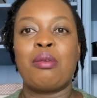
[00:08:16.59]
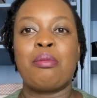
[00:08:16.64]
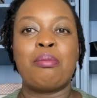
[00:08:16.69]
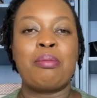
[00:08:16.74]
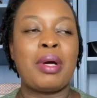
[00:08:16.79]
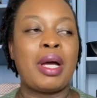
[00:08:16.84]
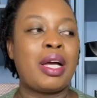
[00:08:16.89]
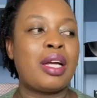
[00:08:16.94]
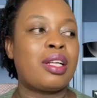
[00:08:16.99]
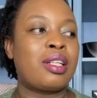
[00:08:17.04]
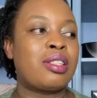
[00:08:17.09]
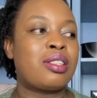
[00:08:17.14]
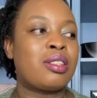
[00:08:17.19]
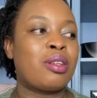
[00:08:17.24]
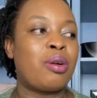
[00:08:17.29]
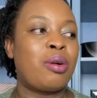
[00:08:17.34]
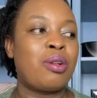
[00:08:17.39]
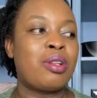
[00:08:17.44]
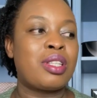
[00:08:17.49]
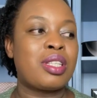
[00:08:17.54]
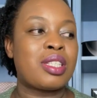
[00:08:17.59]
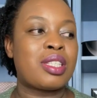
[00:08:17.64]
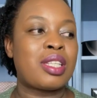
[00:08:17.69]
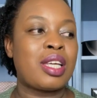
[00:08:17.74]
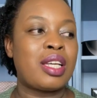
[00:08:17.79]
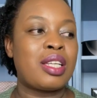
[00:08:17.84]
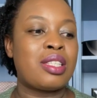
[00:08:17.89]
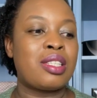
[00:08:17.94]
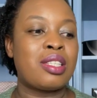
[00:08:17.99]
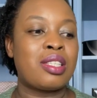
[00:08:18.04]
But all the
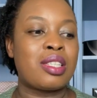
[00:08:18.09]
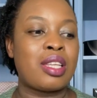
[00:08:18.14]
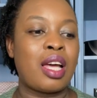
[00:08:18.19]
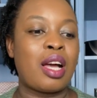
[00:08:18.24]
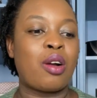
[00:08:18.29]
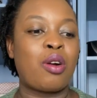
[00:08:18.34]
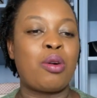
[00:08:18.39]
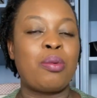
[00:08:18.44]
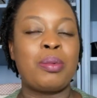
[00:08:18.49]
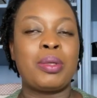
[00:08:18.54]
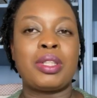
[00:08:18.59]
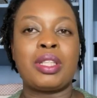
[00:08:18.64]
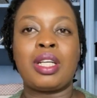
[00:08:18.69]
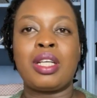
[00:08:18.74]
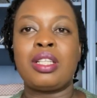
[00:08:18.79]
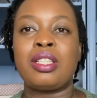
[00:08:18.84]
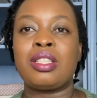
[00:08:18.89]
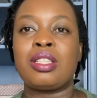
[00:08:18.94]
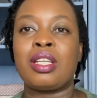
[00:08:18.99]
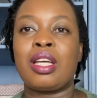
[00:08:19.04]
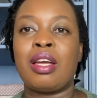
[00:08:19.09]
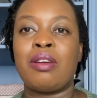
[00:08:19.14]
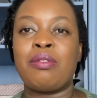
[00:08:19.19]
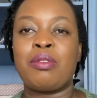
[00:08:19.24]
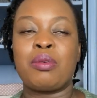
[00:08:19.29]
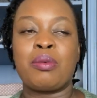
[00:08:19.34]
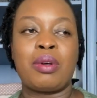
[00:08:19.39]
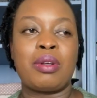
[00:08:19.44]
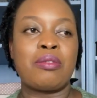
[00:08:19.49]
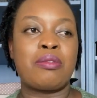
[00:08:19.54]
sizes accommodate
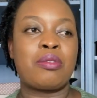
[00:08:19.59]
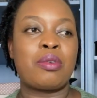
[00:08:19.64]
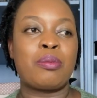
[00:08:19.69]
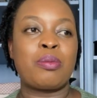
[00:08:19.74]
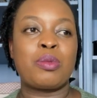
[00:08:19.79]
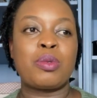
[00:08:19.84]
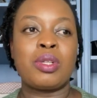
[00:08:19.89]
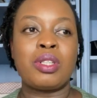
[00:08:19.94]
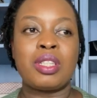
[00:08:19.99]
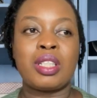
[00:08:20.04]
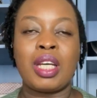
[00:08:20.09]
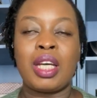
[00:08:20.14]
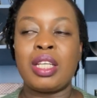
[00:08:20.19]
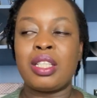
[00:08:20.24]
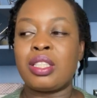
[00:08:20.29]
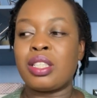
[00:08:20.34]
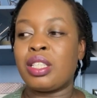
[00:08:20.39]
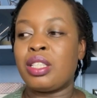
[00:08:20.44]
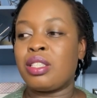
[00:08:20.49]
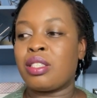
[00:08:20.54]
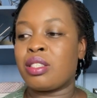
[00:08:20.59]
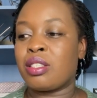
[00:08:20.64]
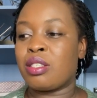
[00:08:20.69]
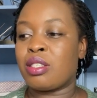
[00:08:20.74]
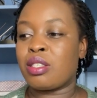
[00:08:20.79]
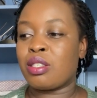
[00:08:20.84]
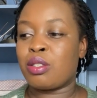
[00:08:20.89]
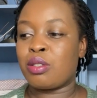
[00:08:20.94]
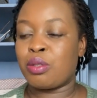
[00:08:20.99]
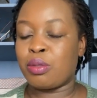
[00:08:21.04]
everyone from 28
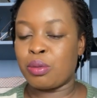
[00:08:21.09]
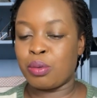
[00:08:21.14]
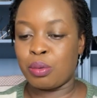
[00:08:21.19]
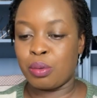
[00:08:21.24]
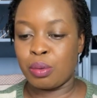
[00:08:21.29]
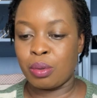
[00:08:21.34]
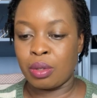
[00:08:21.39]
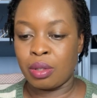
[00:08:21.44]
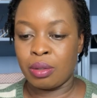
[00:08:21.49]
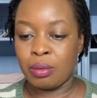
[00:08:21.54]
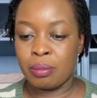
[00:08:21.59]
inches to